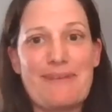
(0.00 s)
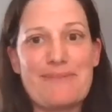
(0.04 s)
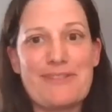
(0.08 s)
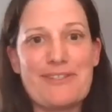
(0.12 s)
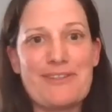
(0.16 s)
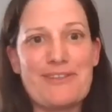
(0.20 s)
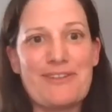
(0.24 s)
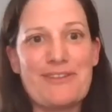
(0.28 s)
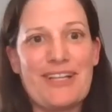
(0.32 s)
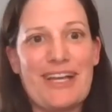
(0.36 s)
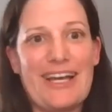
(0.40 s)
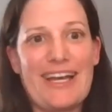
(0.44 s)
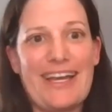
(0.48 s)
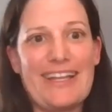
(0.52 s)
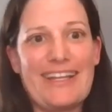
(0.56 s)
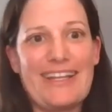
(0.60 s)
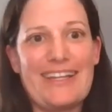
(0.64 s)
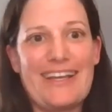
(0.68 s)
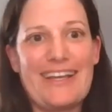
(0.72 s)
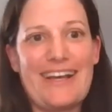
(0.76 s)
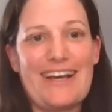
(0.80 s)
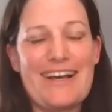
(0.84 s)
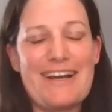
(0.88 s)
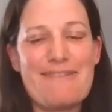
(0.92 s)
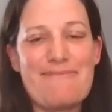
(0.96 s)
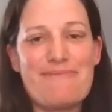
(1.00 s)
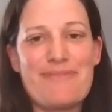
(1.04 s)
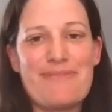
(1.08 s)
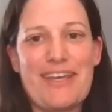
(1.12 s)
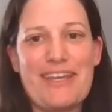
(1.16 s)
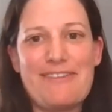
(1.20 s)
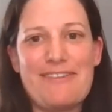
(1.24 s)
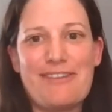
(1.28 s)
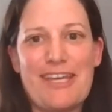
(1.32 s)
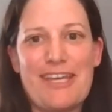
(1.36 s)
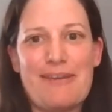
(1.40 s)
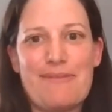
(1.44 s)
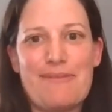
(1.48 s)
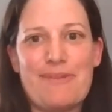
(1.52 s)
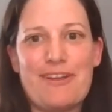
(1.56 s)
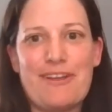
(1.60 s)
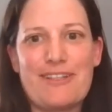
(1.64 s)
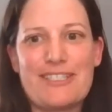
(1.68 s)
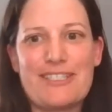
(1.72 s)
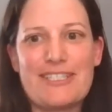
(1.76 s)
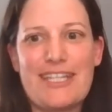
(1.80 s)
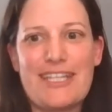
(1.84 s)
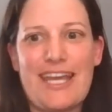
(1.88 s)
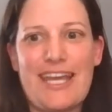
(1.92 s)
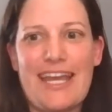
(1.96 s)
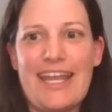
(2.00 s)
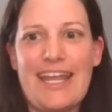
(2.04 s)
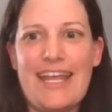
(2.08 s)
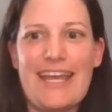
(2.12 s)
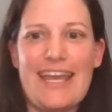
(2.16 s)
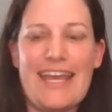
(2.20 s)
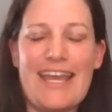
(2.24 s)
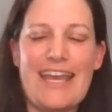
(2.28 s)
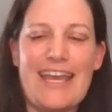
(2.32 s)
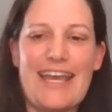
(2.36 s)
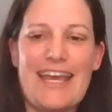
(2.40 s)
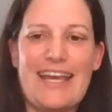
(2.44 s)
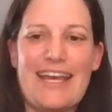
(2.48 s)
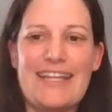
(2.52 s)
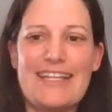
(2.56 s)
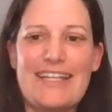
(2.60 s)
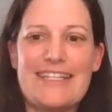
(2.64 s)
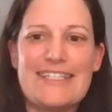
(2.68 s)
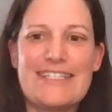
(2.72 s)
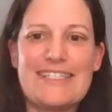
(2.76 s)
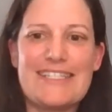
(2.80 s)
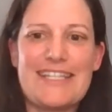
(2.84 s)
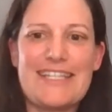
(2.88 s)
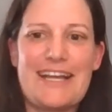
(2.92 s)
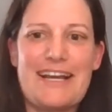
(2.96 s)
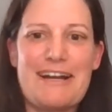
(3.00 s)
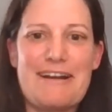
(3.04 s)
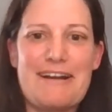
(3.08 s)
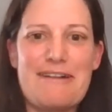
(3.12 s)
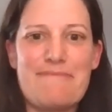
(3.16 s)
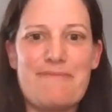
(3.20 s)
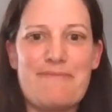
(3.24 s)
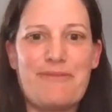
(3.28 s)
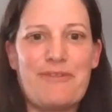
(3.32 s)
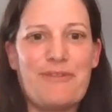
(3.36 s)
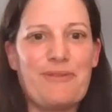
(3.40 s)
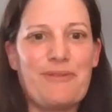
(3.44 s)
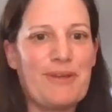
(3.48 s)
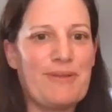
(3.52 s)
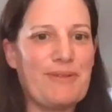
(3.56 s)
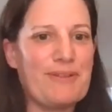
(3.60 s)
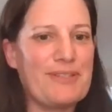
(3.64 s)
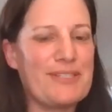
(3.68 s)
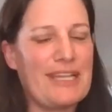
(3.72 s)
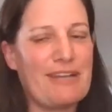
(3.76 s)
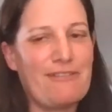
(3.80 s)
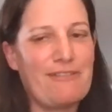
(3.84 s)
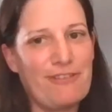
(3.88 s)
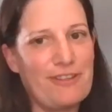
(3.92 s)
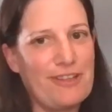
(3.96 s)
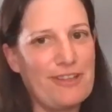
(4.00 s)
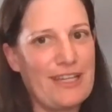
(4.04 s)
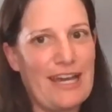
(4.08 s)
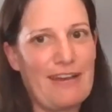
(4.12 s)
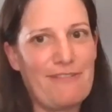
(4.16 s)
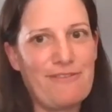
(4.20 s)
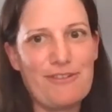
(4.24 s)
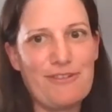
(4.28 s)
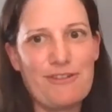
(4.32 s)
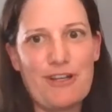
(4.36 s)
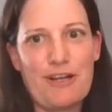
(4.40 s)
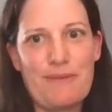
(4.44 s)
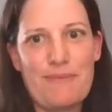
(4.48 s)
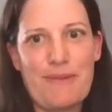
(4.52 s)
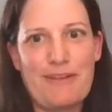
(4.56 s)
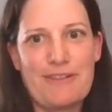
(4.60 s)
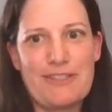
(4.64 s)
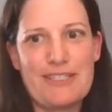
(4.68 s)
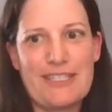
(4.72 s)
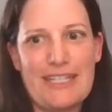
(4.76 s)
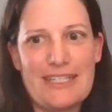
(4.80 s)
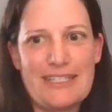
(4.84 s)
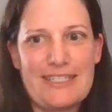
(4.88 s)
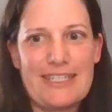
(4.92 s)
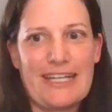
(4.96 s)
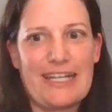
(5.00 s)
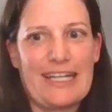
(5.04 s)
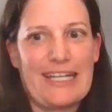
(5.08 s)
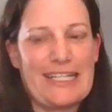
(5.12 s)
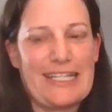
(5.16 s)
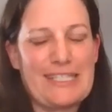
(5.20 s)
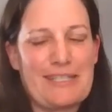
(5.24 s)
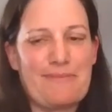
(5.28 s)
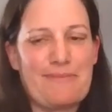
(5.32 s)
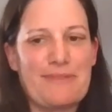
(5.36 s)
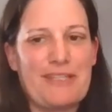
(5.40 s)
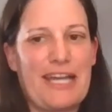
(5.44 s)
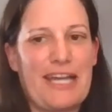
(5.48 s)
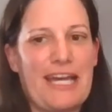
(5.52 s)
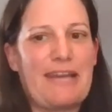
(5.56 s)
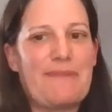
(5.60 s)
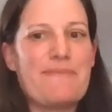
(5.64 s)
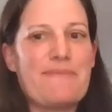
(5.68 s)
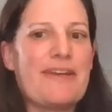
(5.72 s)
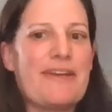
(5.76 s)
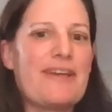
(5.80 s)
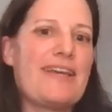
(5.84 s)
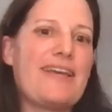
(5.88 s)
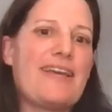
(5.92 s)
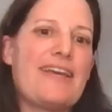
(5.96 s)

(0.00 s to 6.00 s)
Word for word: I'm so glad um, that you came here tonight, and um, we will definitely have you come out to Nantucket sometime,